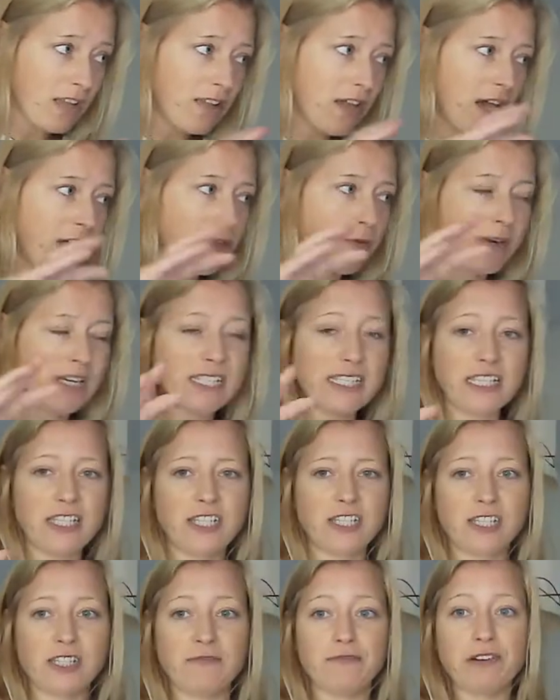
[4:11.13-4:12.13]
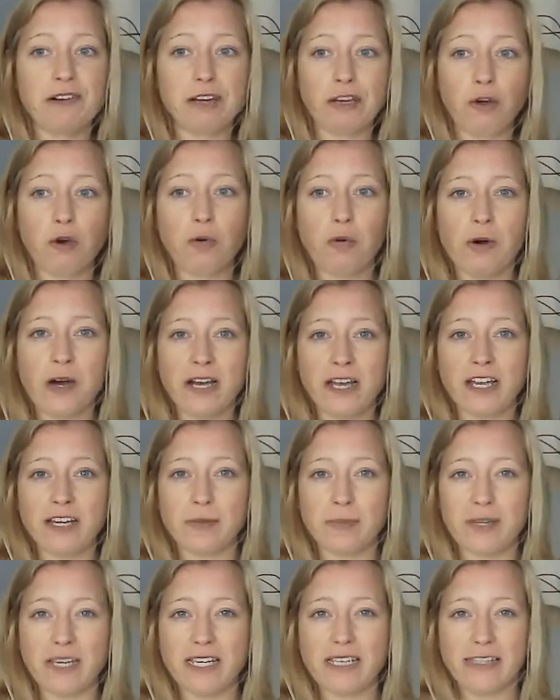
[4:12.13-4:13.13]
otherwise it's just a very quiet
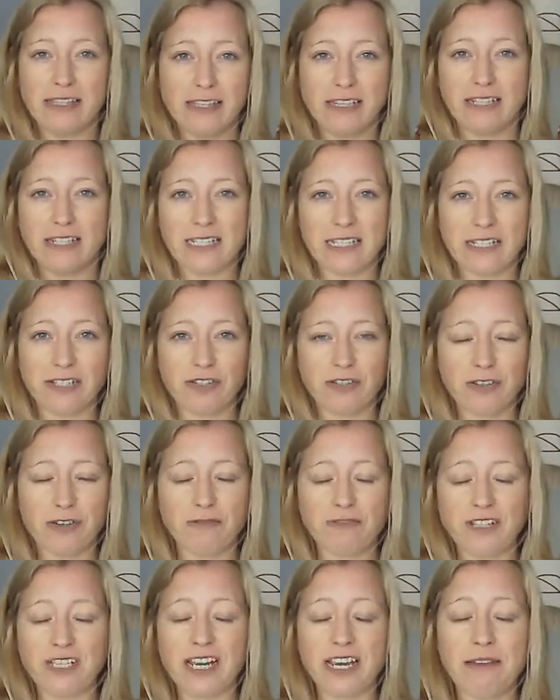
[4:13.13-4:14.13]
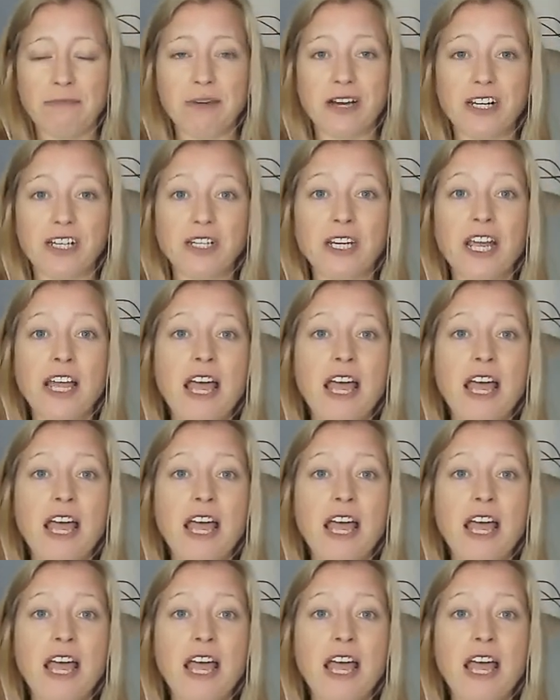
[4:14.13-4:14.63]
piece that doesn't sort of say much.